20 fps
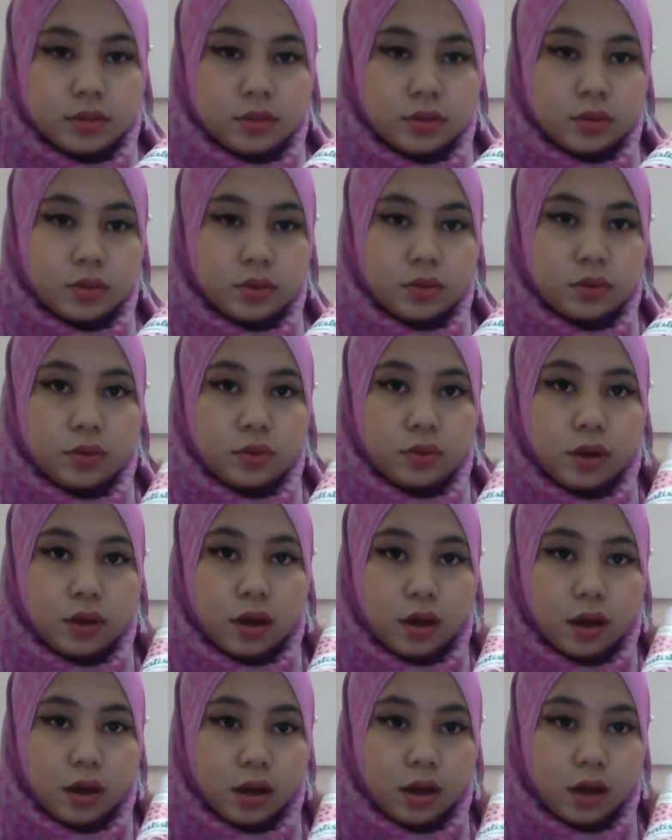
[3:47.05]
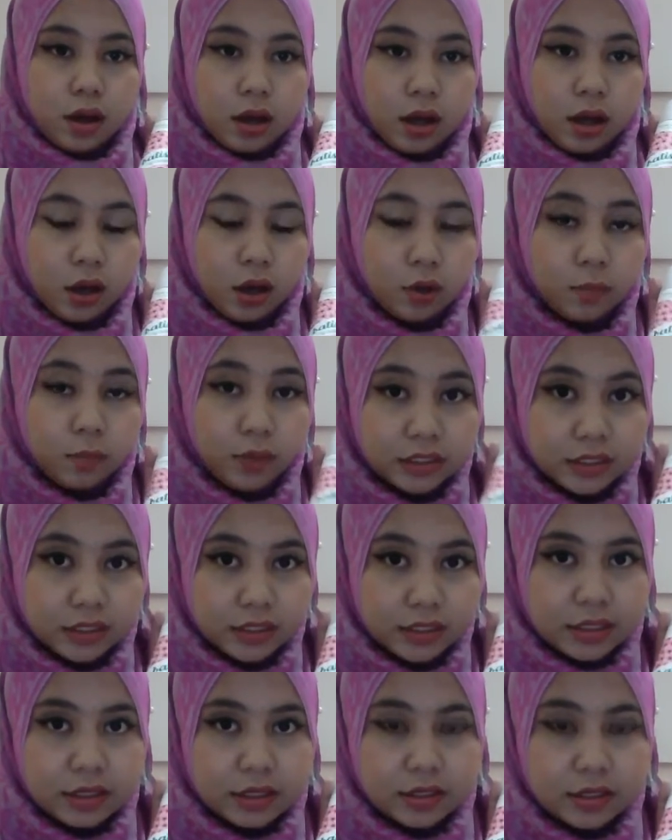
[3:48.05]
So how
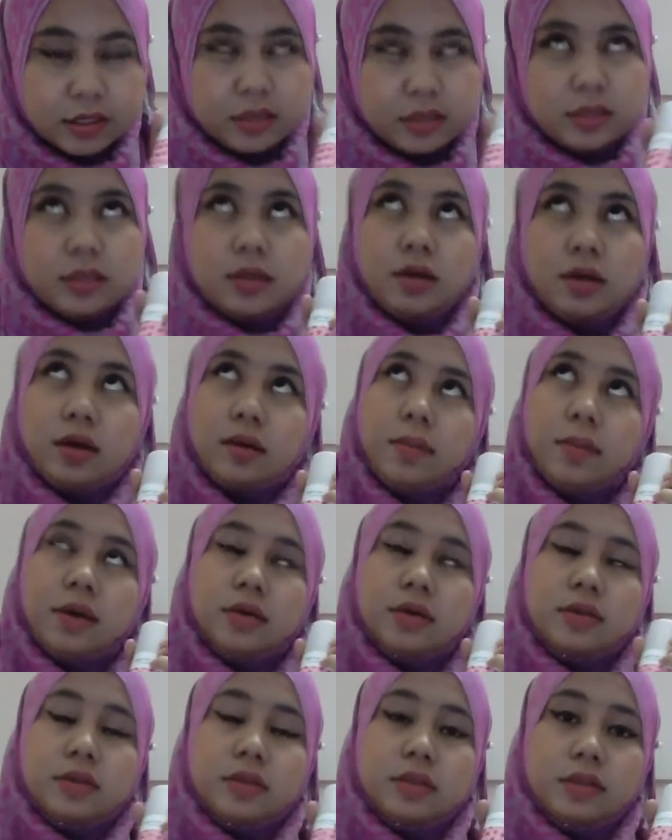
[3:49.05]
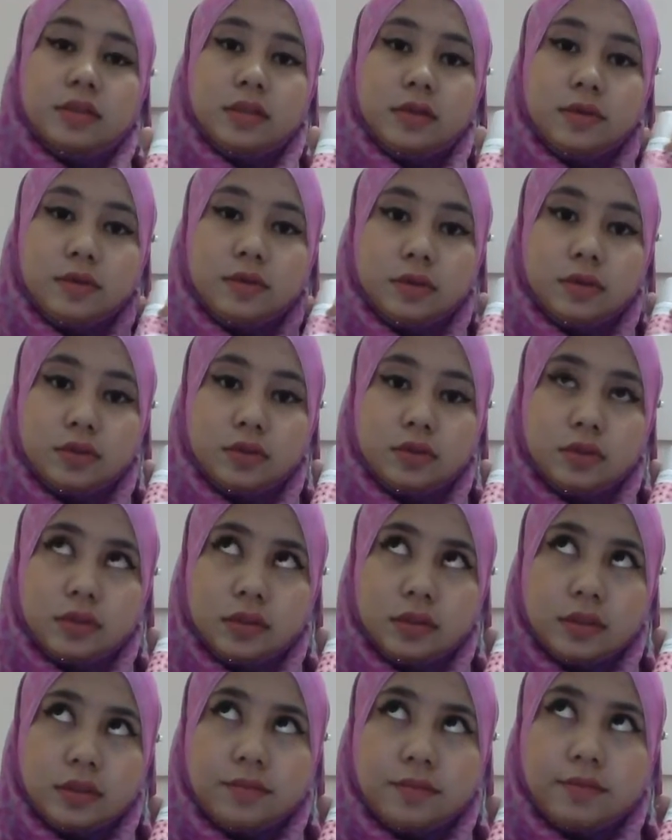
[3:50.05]
much is this? It's about 25
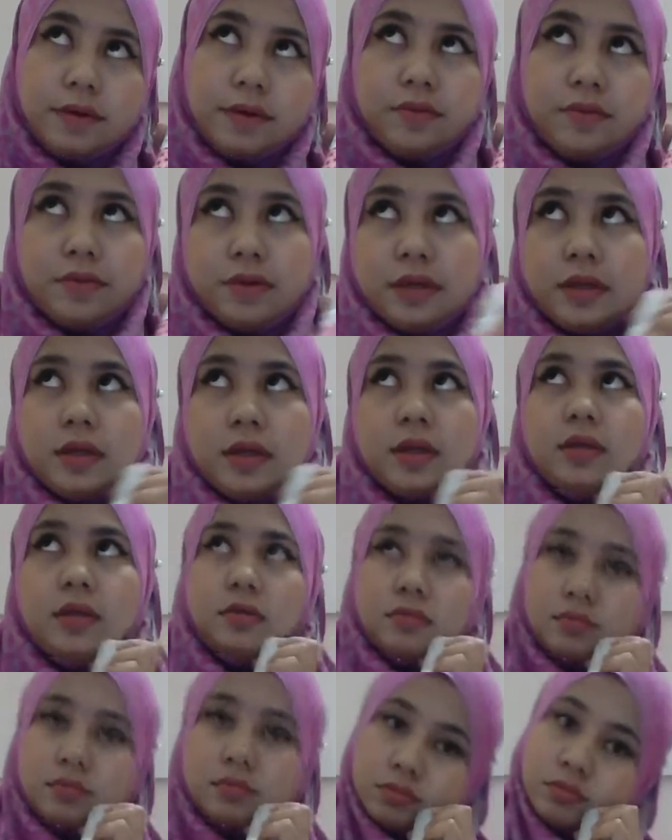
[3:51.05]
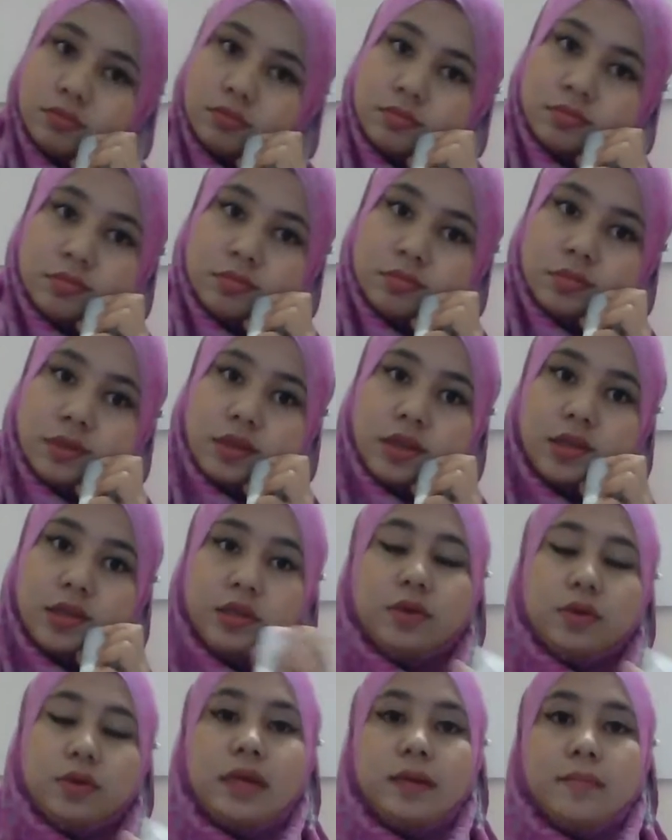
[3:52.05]
ringgit,
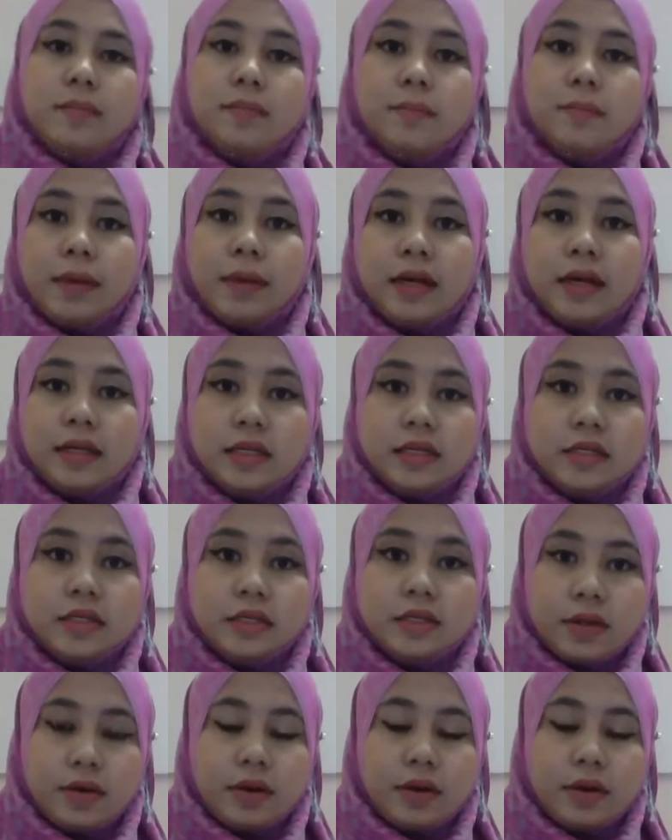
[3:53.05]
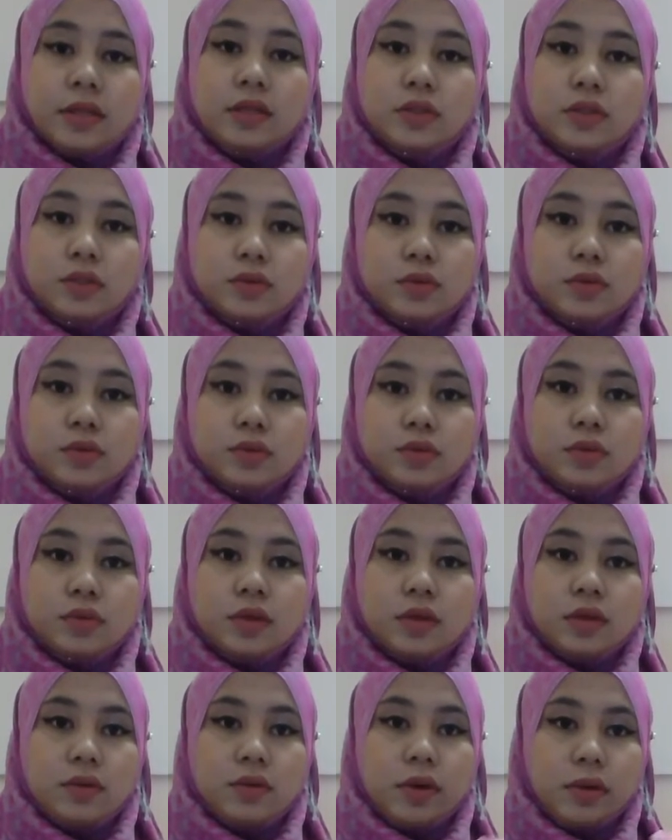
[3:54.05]
and you can buy this directly to
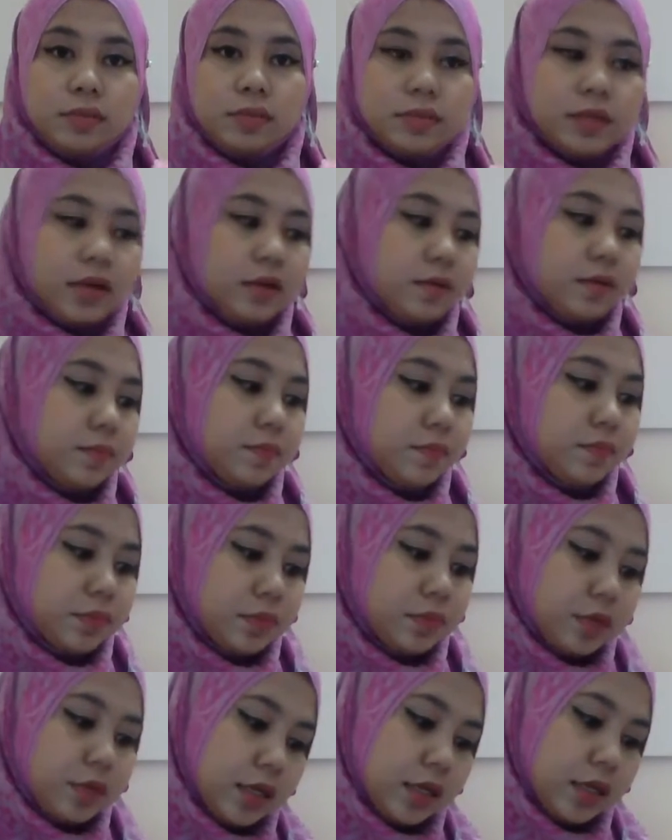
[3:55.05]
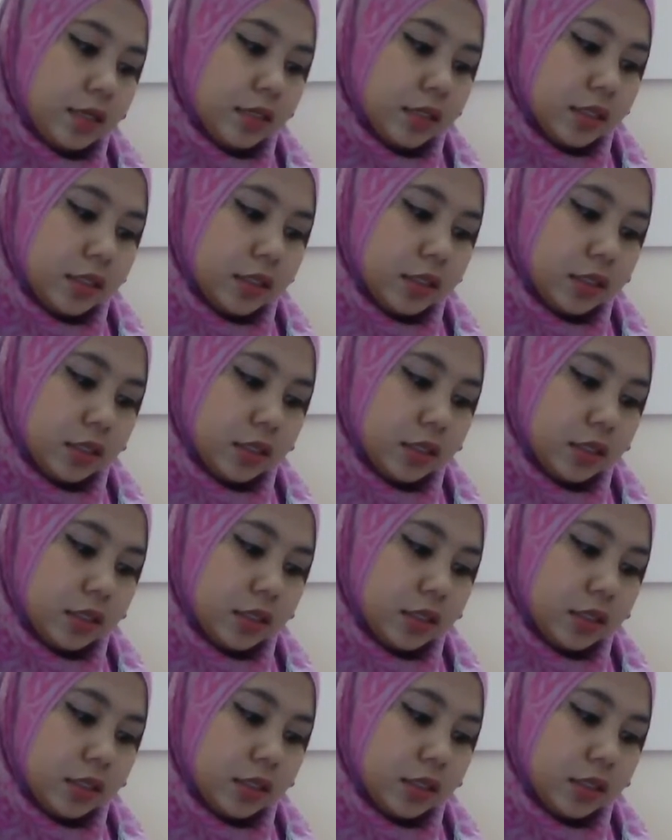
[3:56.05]
the website, that is